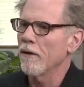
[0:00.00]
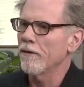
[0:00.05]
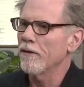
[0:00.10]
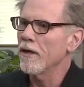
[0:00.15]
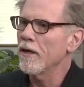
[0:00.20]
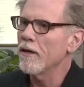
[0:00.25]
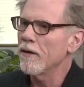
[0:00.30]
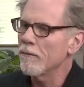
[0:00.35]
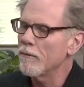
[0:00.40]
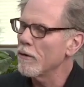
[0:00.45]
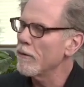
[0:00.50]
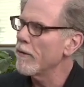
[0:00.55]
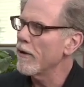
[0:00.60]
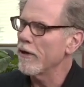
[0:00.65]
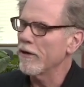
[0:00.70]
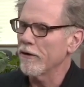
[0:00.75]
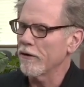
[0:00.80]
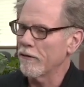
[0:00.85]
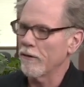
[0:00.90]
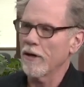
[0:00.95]

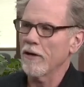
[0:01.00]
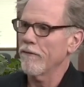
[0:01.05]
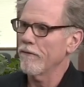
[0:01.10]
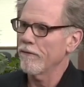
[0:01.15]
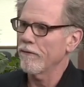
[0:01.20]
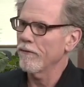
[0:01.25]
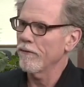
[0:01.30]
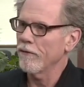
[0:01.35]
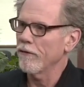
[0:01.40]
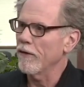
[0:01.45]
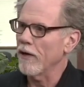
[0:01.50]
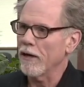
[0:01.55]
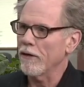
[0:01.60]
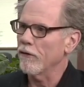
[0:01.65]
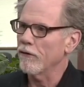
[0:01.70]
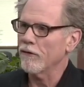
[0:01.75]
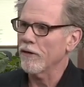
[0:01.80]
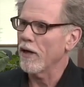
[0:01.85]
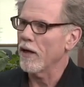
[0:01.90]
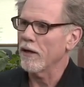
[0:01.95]
implemented a great net
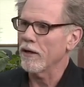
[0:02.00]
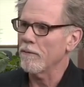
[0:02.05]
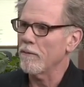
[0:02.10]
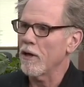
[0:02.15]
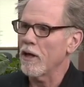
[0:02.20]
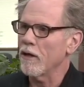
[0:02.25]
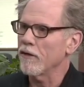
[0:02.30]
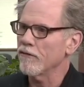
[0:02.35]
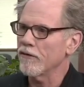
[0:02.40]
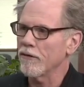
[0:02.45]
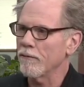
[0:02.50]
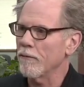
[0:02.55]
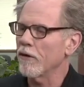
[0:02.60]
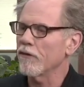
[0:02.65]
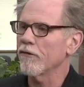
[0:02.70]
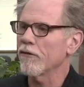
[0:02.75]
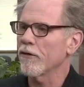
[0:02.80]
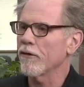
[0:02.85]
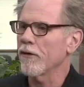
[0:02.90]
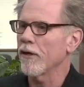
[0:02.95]
neutrality policy. Much
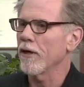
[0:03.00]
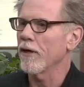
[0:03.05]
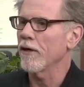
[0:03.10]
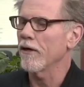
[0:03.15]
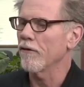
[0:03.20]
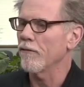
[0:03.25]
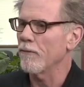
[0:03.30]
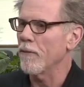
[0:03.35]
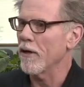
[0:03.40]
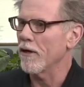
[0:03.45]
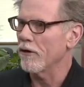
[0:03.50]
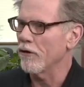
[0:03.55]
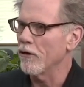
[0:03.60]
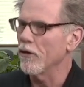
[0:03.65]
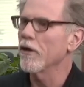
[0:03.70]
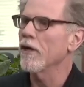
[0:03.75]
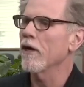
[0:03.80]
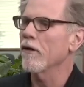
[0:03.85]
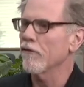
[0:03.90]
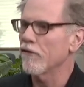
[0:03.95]
of their credit has been
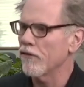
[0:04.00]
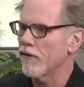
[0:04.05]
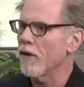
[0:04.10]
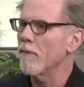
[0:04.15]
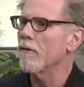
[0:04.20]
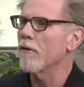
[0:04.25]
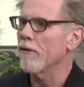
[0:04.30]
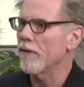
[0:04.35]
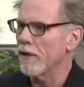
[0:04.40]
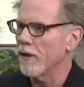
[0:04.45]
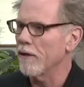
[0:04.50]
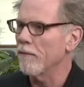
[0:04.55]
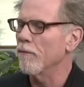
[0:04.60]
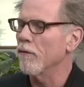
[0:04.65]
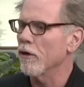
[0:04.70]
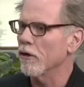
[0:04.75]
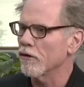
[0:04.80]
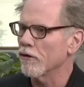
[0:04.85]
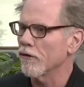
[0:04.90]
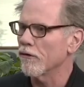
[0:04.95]
good on some of the
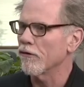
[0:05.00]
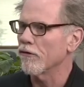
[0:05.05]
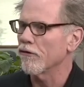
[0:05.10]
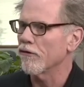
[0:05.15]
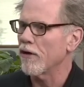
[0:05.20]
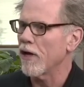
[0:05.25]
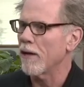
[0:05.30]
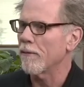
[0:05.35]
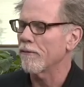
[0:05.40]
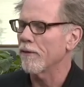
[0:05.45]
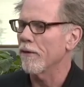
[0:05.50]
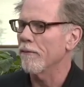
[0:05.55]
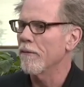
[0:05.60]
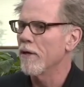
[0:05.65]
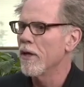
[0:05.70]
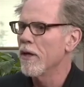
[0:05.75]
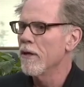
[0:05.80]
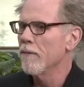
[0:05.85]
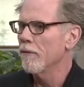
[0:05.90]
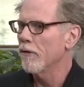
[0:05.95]
mergers and stopped them,
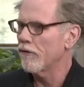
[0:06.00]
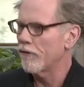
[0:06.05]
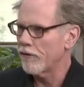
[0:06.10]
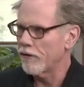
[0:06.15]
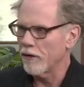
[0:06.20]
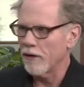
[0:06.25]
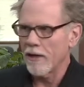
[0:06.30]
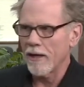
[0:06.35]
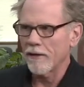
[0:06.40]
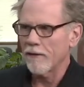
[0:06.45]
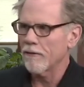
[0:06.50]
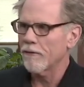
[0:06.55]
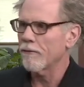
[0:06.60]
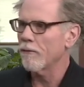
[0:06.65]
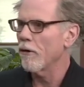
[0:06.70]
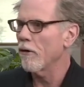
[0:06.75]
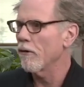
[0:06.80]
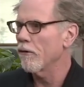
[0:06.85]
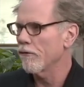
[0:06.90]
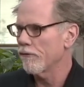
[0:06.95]
but still had to
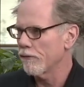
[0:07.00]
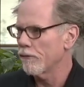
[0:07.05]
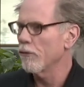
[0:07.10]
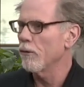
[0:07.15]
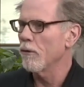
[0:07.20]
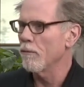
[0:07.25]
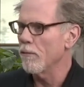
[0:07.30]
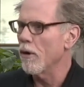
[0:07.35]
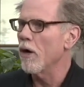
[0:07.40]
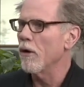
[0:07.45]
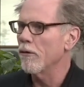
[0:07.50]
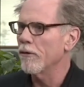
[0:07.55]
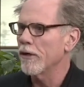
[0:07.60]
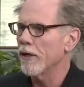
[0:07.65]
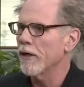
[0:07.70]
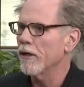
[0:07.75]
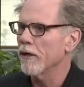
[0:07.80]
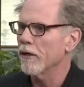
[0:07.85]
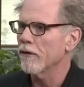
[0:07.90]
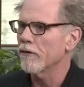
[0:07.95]
throw a bone
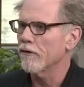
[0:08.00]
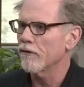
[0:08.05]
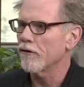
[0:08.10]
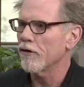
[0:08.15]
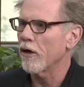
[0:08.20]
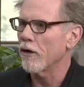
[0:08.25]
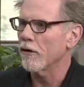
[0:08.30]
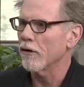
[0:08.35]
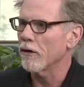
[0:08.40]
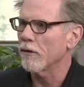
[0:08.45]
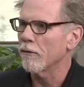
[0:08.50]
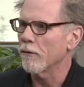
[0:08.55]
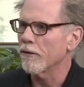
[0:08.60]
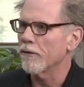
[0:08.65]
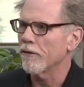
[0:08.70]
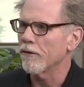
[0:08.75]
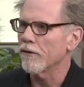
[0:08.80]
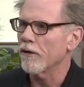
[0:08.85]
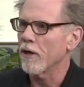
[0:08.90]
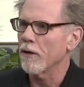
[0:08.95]
here to Charter with
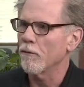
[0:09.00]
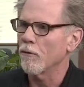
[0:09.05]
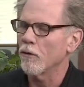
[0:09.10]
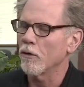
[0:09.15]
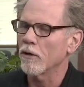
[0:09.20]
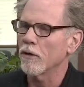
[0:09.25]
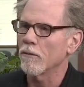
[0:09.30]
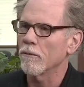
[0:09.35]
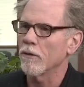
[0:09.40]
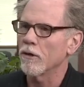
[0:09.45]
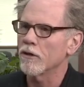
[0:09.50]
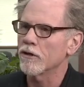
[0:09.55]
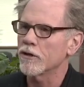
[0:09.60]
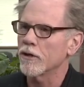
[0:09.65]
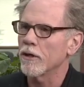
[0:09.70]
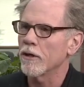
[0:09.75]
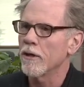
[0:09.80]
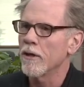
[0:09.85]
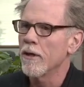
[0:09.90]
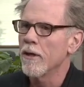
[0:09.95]
the Time Warner
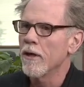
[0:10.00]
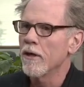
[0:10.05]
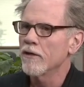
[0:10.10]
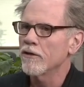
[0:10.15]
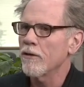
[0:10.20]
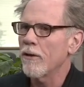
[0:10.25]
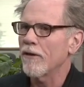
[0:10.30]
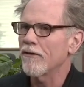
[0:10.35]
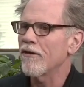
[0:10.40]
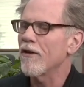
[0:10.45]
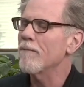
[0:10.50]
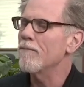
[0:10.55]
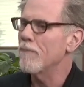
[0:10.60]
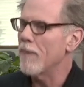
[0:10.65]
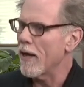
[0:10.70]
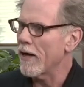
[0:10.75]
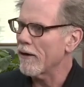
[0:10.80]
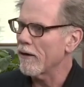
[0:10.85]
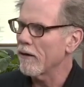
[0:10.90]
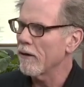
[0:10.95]
merger. So I'd say
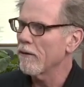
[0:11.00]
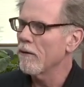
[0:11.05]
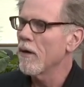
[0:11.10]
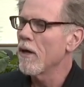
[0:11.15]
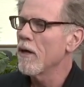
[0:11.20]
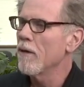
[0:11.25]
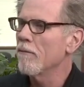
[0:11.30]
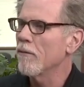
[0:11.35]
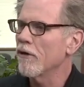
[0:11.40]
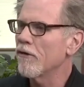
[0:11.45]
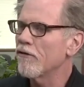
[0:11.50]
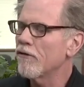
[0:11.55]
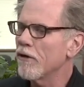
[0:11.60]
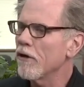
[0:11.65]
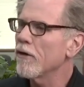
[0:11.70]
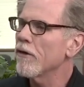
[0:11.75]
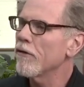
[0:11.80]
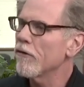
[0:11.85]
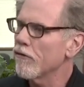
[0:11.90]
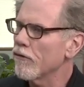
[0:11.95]
better, but
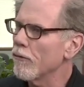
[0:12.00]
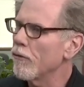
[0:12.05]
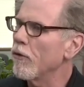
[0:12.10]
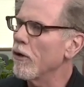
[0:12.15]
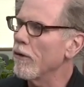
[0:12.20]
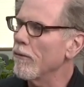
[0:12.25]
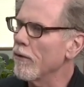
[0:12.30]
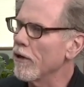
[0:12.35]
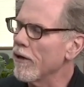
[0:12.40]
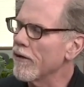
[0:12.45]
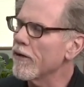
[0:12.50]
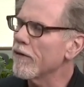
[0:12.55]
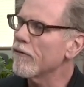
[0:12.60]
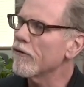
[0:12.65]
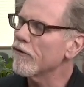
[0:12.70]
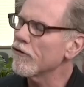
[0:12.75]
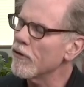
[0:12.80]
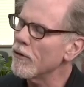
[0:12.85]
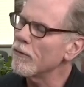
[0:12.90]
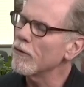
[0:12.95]
still a disappointment. I think for
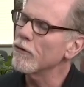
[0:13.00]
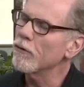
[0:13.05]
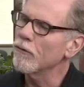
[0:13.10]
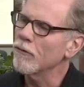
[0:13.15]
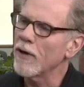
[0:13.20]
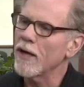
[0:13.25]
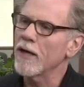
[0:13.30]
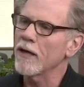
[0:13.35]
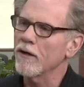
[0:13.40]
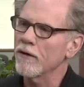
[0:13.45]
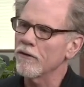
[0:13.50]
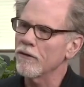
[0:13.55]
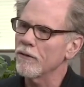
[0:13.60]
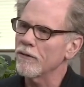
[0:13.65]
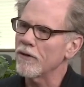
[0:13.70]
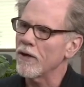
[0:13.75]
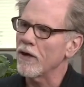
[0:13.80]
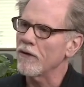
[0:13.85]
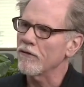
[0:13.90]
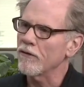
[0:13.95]
someone who ran in
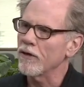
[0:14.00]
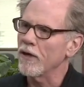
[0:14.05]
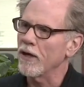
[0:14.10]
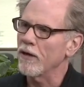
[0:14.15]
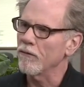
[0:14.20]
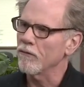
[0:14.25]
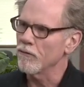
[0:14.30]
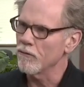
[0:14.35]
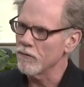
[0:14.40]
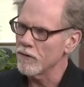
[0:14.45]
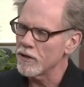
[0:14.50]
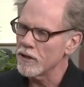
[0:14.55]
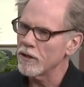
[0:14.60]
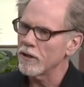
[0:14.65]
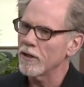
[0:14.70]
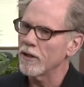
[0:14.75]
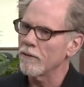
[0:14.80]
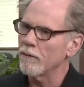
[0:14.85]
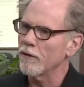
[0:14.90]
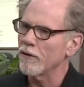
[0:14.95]
2008
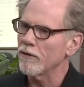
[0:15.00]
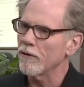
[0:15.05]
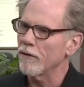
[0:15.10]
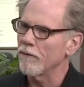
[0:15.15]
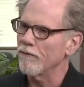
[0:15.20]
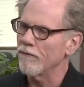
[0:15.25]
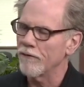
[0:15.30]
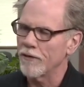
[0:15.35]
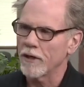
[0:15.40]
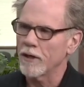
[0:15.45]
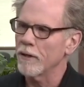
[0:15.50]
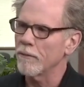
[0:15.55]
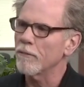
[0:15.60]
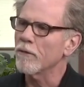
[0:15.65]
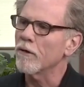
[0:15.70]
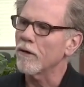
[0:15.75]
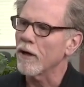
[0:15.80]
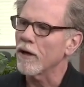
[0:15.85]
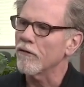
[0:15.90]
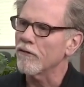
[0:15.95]
really with a very
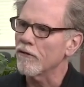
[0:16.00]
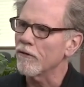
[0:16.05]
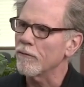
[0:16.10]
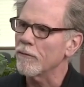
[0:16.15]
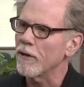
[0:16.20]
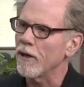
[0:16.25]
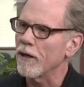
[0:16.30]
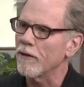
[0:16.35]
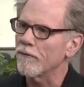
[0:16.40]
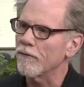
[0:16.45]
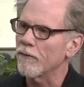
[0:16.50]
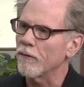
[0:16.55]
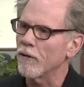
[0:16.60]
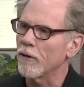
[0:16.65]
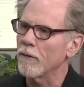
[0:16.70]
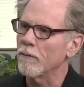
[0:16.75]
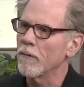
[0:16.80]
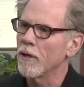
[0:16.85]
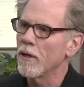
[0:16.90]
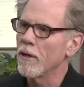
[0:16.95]
progressive
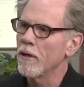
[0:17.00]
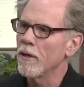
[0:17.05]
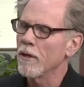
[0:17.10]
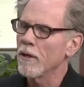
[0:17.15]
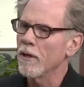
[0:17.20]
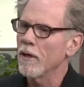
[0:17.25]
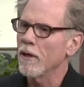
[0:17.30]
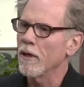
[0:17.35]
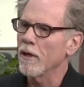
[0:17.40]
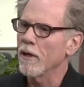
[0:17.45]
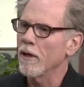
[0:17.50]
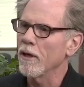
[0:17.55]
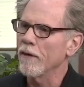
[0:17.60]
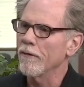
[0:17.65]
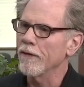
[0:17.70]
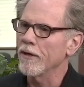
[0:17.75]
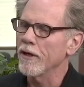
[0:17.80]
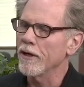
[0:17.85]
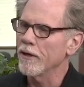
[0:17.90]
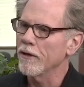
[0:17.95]
platform on
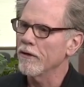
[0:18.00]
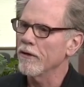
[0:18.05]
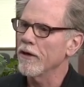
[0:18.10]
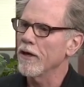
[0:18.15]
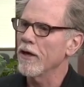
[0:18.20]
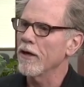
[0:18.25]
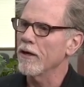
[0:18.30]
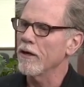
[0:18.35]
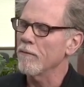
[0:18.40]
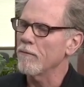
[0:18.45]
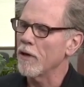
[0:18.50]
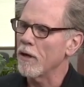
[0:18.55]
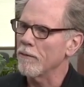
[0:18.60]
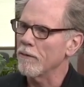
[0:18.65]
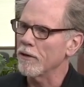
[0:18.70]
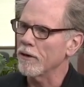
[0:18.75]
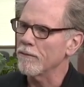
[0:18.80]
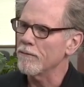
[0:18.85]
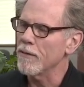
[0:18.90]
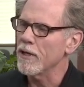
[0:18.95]
the internet, on
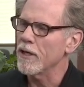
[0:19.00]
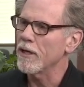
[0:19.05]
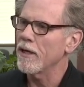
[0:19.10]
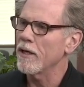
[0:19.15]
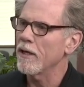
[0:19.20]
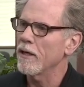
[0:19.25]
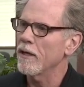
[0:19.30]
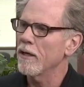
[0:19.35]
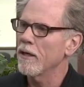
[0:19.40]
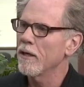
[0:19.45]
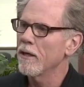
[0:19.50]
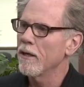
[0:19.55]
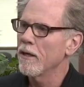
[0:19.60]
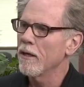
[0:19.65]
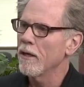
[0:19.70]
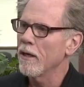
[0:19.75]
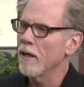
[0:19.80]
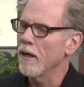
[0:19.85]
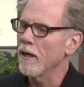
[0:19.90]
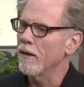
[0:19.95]
public media,
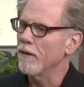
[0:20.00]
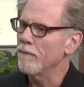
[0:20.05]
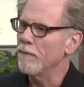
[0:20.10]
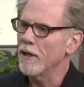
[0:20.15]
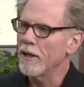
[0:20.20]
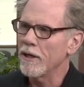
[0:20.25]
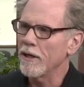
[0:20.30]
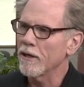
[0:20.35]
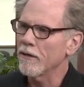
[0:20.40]
on media